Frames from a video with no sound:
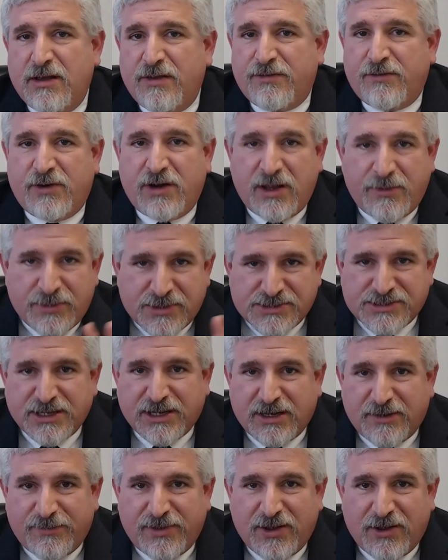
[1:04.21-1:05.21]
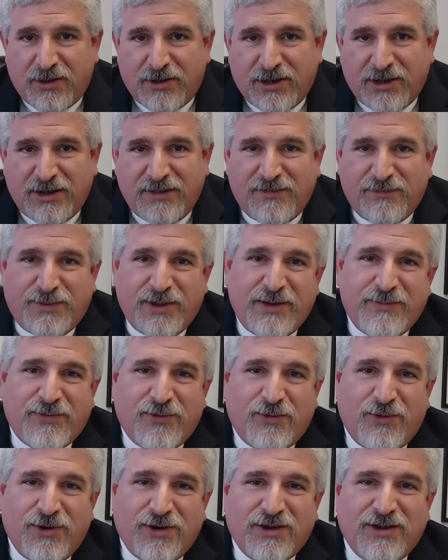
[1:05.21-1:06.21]
Their name isn't going to be on any of the
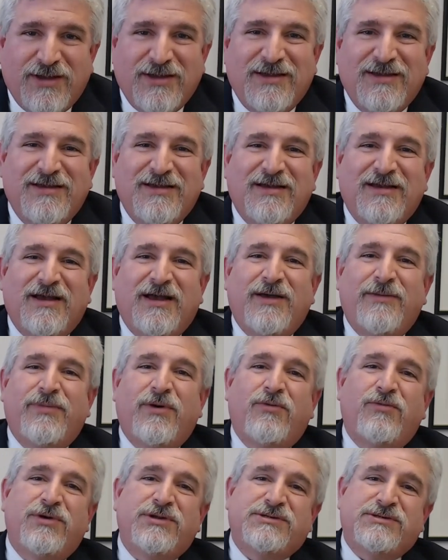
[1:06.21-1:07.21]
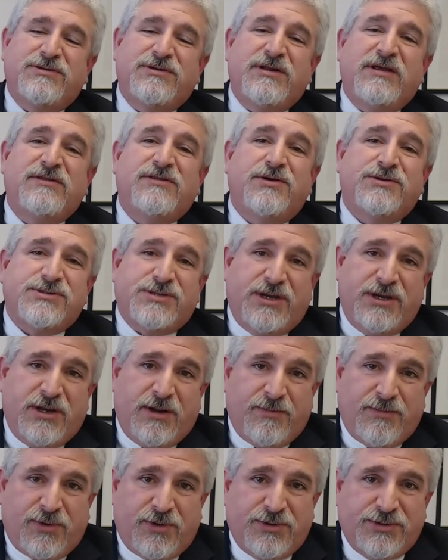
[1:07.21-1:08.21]
paperwork, but we do need those
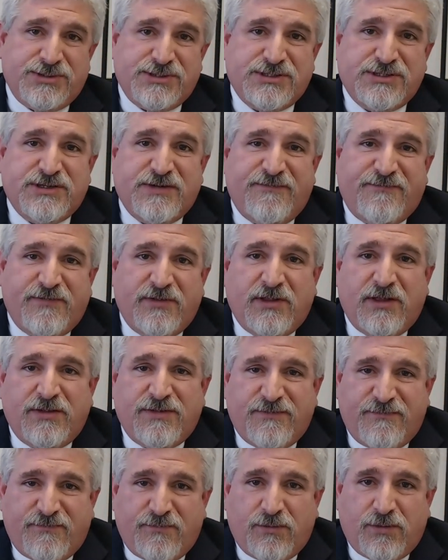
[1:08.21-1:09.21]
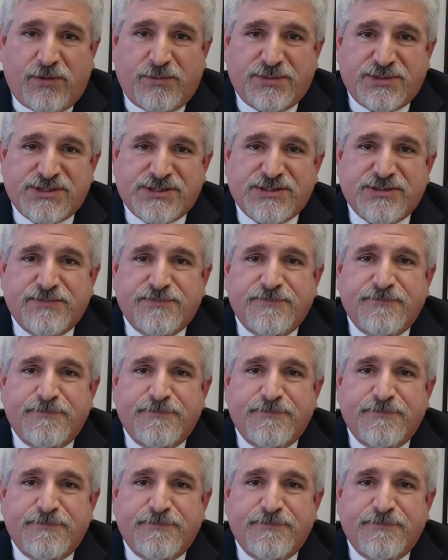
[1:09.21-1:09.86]
numbers to fill out the forms.